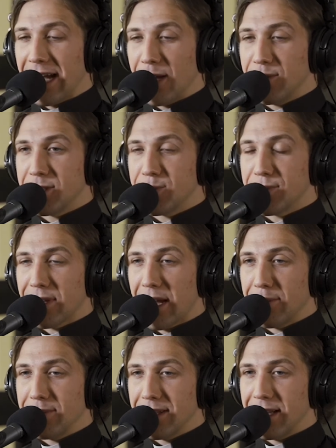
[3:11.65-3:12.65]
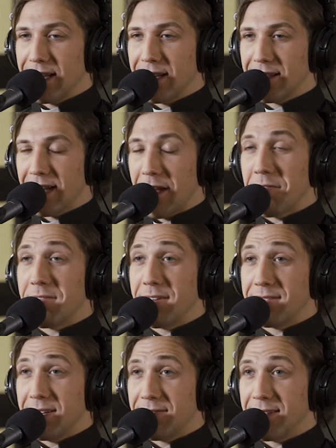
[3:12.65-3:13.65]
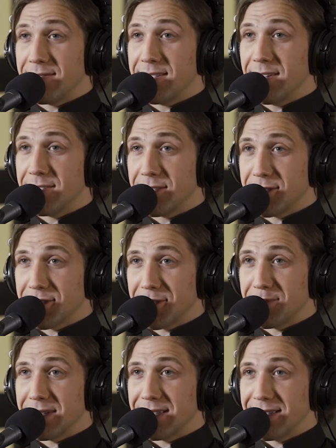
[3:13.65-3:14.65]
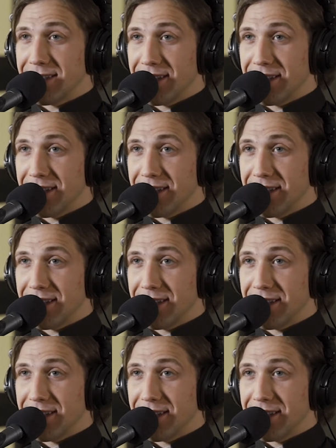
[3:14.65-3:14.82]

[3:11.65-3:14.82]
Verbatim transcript: I was probably like 50 50 on discernment.